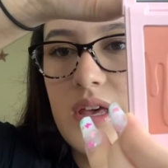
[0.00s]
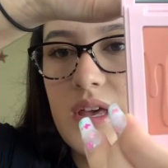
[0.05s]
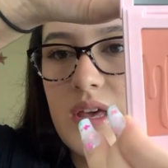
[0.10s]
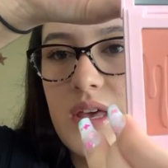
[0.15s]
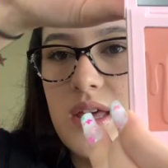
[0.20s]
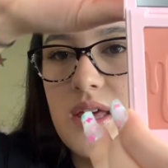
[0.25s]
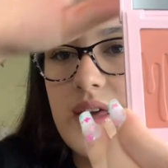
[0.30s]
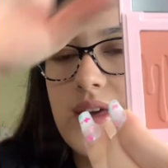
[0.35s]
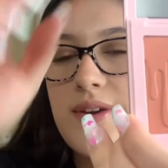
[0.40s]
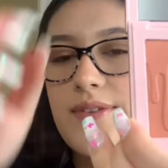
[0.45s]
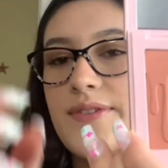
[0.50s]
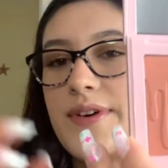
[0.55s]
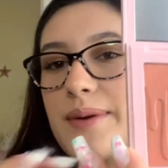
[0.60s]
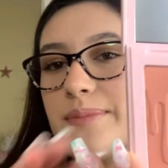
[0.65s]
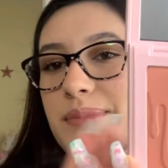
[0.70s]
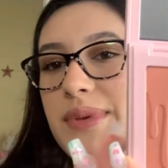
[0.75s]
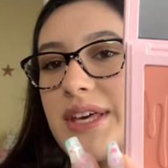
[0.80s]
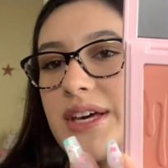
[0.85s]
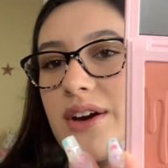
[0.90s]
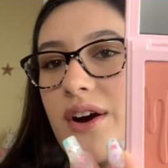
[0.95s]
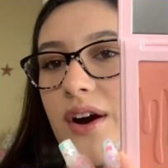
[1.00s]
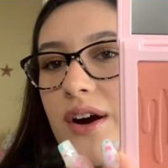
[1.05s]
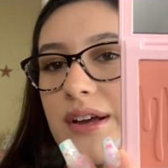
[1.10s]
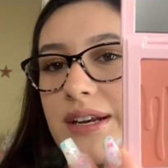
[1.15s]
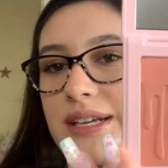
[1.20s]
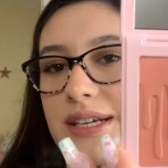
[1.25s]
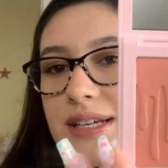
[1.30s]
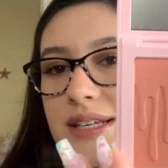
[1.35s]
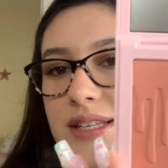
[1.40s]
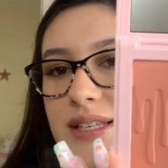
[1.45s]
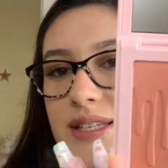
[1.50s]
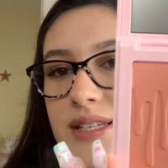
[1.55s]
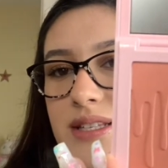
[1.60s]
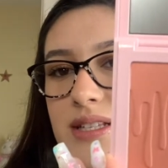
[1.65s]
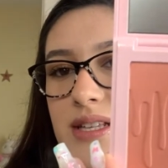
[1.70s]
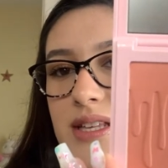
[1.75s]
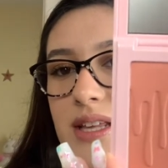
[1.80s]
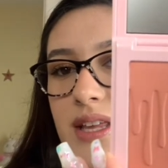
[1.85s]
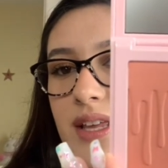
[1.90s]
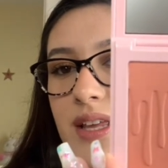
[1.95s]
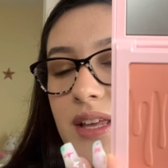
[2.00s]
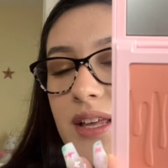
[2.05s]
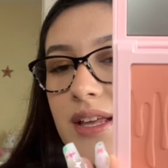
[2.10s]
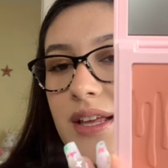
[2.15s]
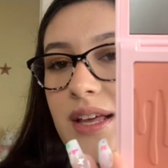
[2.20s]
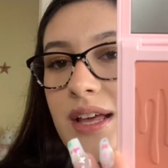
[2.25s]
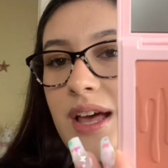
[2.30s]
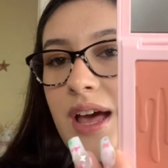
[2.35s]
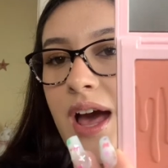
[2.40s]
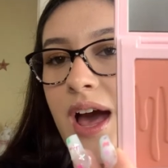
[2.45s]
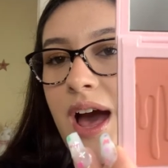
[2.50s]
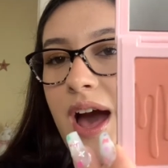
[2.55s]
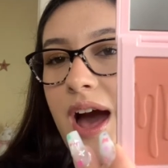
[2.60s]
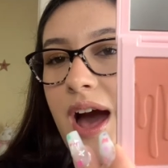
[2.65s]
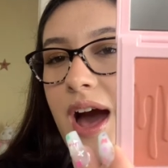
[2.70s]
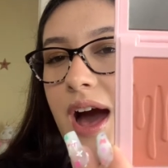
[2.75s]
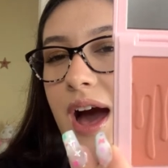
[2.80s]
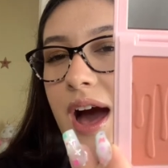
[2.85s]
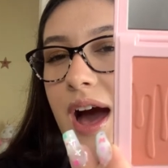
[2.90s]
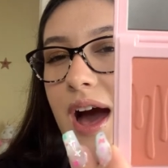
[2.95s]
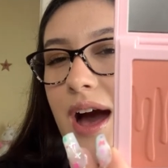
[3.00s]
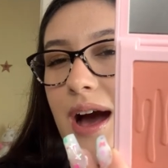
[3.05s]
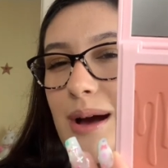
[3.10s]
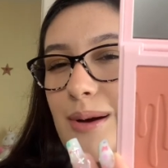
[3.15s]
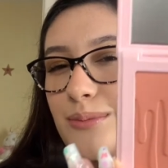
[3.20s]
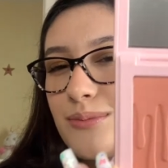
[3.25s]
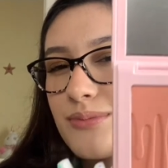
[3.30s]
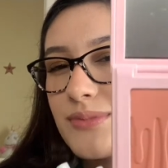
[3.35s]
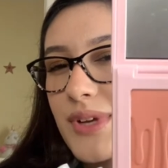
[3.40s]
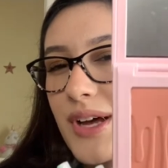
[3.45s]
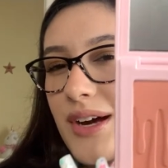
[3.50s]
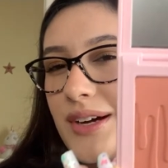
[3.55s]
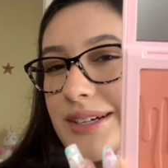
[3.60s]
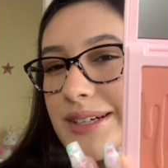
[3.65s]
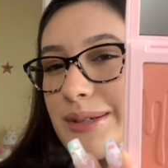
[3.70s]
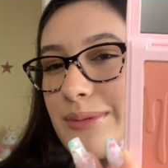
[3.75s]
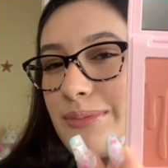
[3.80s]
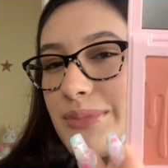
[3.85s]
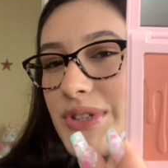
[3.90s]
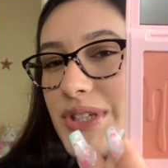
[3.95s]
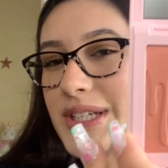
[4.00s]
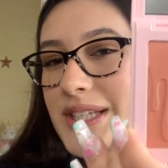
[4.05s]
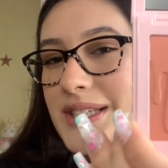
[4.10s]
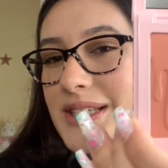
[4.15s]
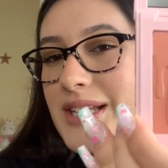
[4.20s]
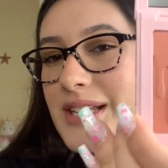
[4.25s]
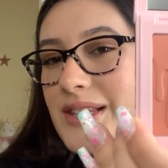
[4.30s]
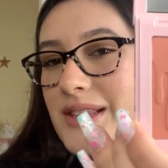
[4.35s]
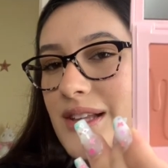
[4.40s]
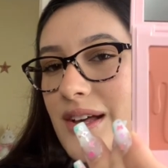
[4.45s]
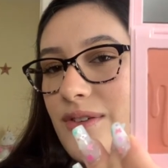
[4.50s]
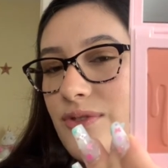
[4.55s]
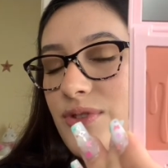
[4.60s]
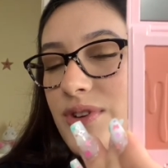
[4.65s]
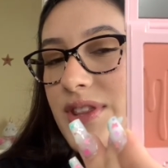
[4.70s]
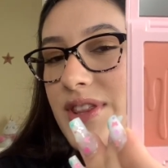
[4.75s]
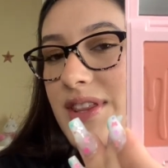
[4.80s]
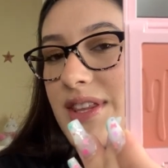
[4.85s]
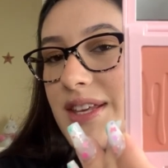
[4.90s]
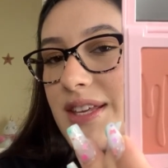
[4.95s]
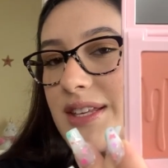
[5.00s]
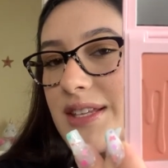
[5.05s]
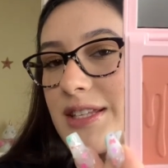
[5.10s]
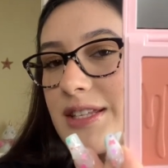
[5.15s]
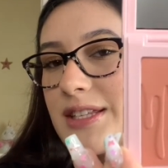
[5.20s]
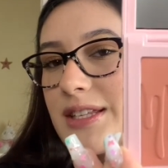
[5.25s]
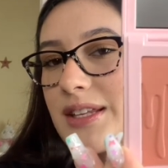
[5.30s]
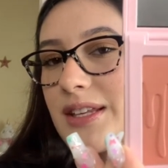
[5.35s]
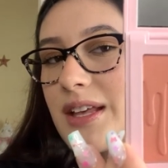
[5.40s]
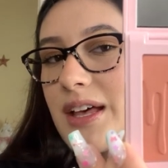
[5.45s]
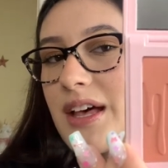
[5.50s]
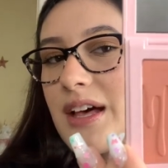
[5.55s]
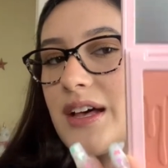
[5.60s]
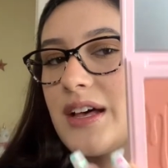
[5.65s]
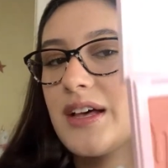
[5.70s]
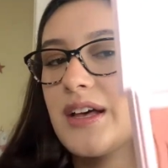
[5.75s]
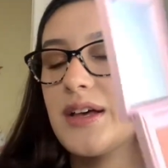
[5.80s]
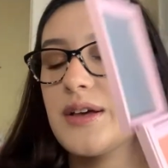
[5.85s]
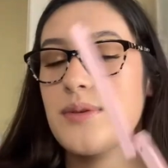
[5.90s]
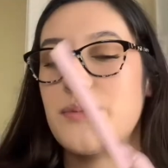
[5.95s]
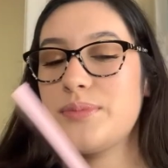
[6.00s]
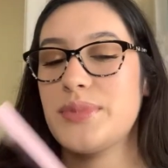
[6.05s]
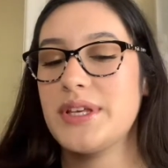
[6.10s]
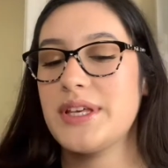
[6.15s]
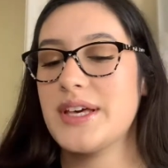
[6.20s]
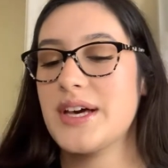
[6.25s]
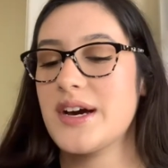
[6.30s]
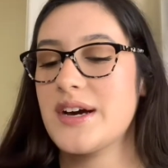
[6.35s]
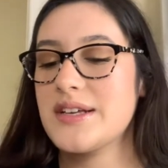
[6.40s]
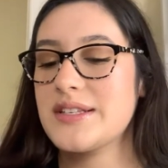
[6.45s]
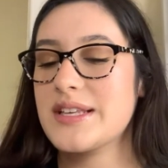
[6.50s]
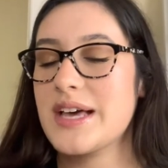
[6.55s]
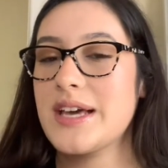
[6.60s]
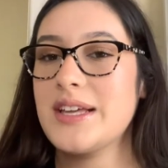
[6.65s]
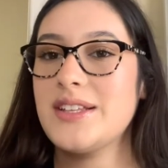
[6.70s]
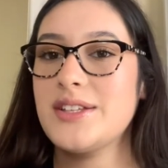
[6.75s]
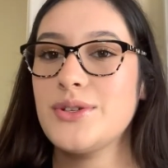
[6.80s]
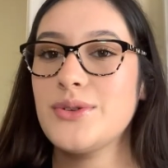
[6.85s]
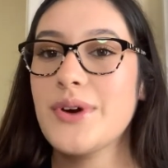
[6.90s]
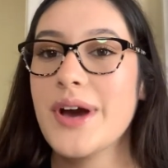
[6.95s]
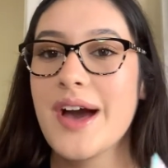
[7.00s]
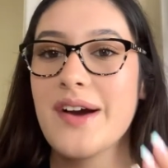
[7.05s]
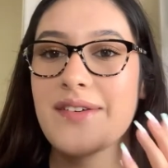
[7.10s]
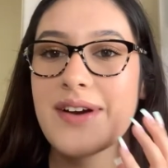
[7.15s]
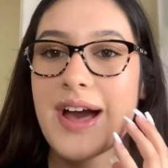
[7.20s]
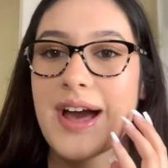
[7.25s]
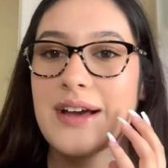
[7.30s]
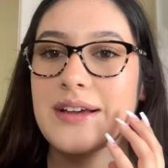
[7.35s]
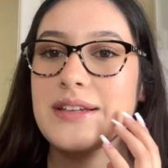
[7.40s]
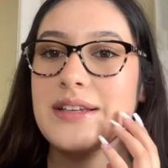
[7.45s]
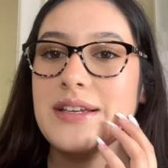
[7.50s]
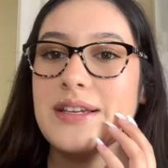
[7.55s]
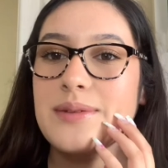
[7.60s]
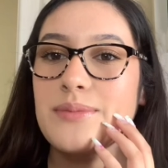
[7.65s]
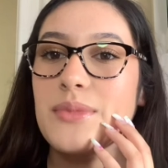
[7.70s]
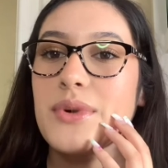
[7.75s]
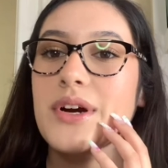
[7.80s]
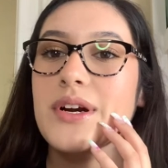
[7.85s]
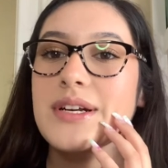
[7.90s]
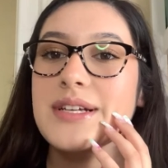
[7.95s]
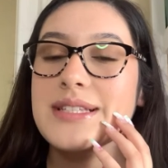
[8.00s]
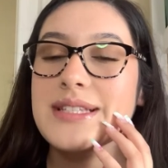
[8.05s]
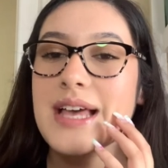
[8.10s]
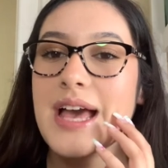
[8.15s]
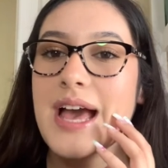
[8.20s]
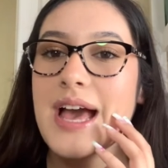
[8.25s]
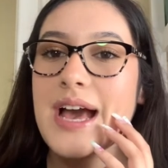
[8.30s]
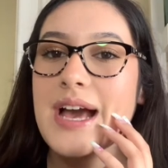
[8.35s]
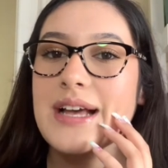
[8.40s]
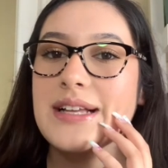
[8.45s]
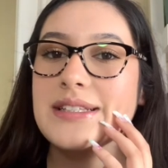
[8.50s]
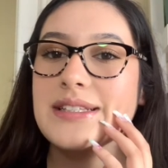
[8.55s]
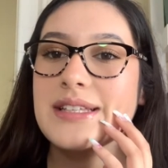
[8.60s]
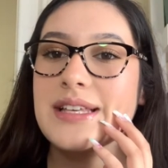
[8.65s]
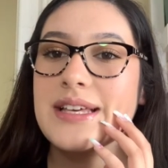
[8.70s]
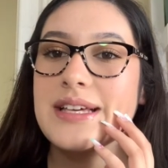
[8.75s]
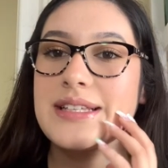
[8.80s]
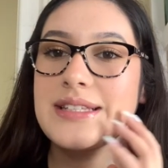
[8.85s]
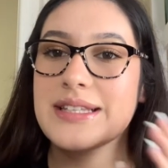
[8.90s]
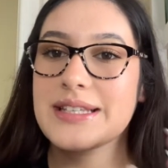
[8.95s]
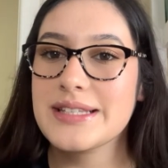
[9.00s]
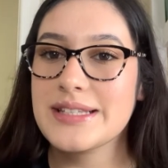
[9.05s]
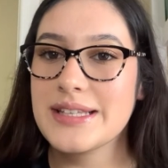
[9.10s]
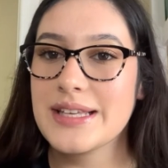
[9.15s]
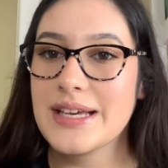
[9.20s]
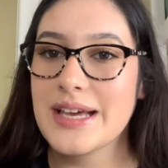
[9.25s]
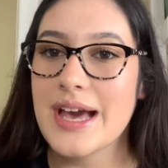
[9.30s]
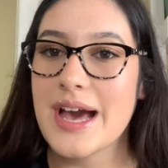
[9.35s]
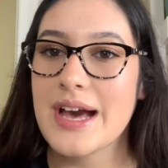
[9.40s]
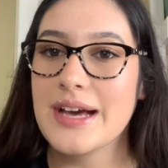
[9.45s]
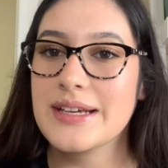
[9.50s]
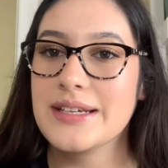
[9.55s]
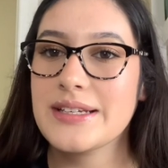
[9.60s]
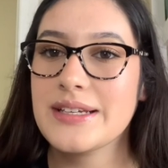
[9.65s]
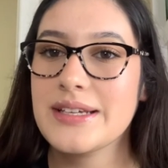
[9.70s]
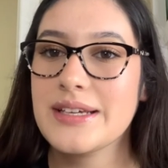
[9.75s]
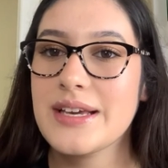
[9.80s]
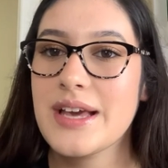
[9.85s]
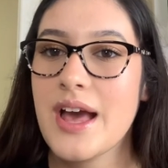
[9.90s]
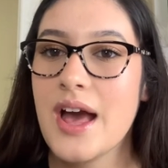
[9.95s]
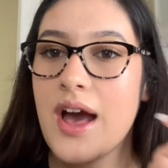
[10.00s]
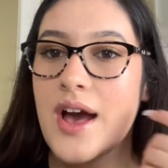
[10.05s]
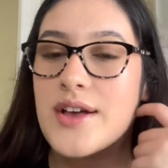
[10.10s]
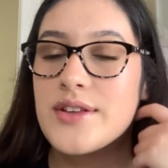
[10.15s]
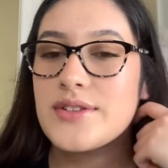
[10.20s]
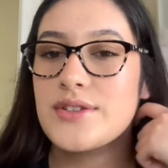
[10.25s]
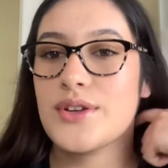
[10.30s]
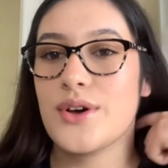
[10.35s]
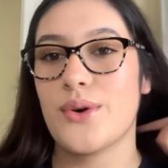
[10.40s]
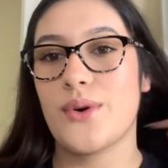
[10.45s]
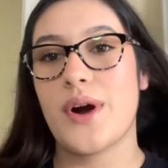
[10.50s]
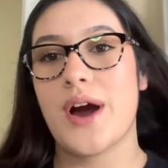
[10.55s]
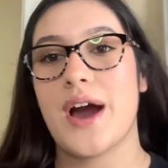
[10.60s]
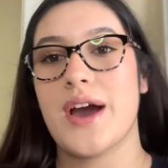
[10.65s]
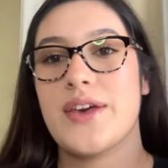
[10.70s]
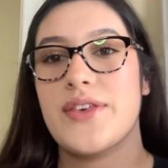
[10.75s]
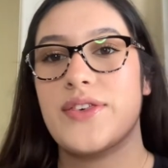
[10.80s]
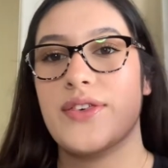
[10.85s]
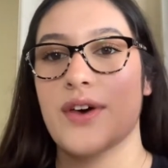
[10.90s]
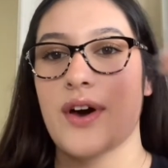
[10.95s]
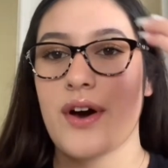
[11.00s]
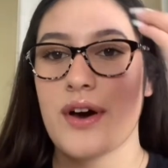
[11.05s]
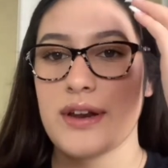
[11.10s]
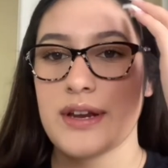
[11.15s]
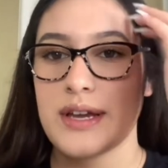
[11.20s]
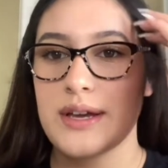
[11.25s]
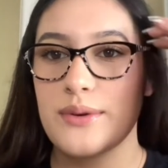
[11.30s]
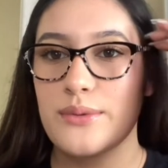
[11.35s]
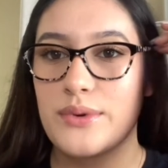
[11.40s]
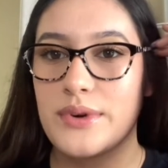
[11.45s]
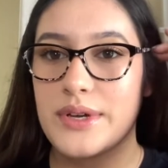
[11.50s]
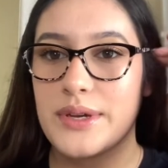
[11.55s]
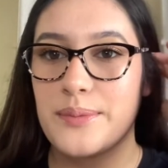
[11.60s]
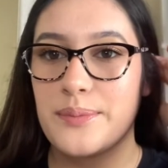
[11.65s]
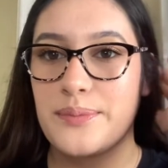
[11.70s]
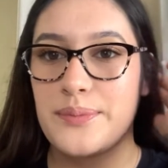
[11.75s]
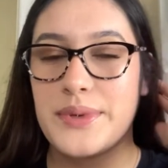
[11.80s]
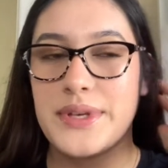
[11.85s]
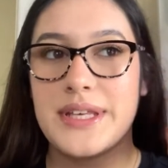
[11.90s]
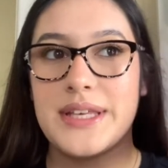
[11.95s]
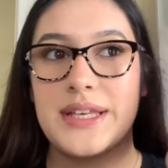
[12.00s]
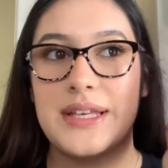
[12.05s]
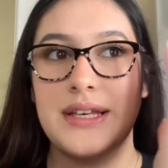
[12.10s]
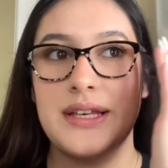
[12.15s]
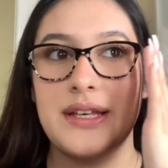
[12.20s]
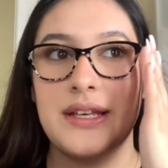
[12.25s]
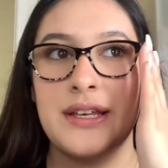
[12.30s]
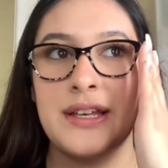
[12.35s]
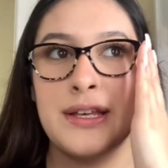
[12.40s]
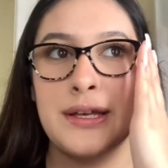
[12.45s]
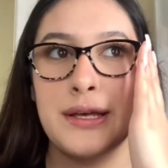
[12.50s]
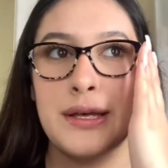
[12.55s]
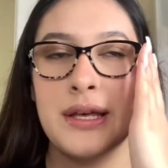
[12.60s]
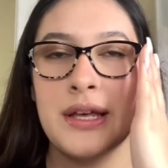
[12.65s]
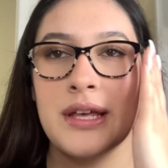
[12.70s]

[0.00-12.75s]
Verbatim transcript: if i'm being honest i'm not completely in love with this because I do have acne marks and existing acne so I thought it would be